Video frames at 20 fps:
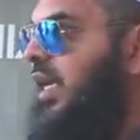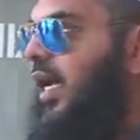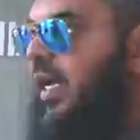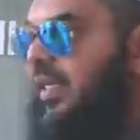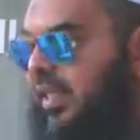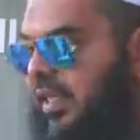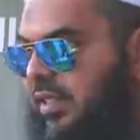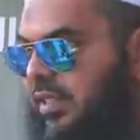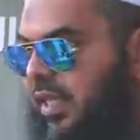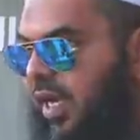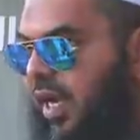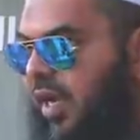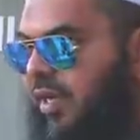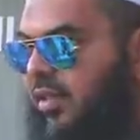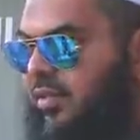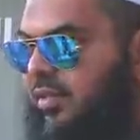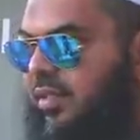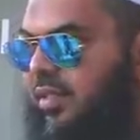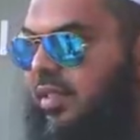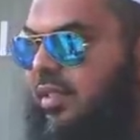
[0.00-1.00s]
And the
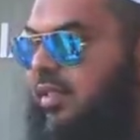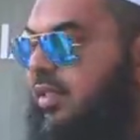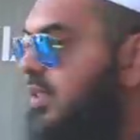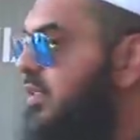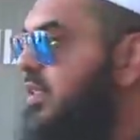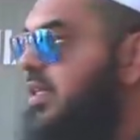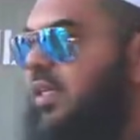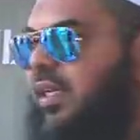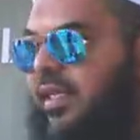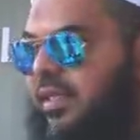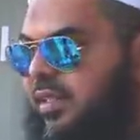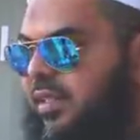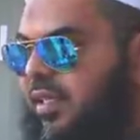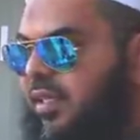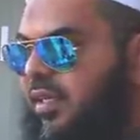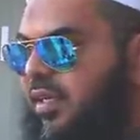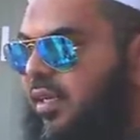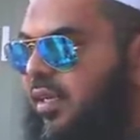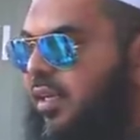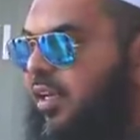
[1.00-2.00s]
child doesn't
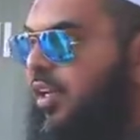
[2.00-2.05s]
listen,